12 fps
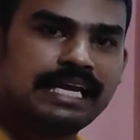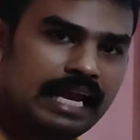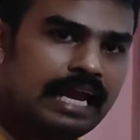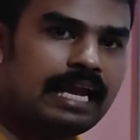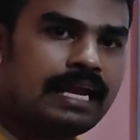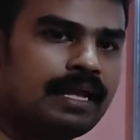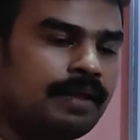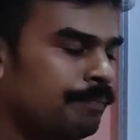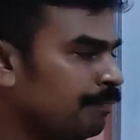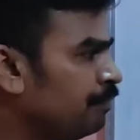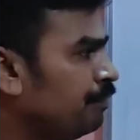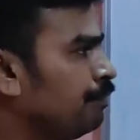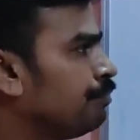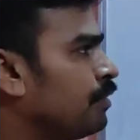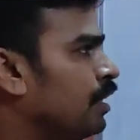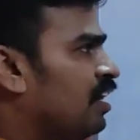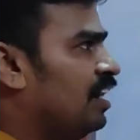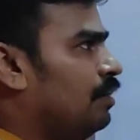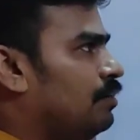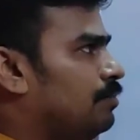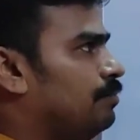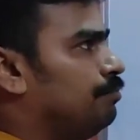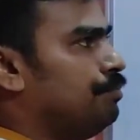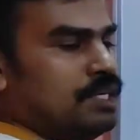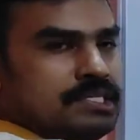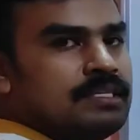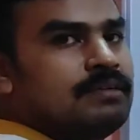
A because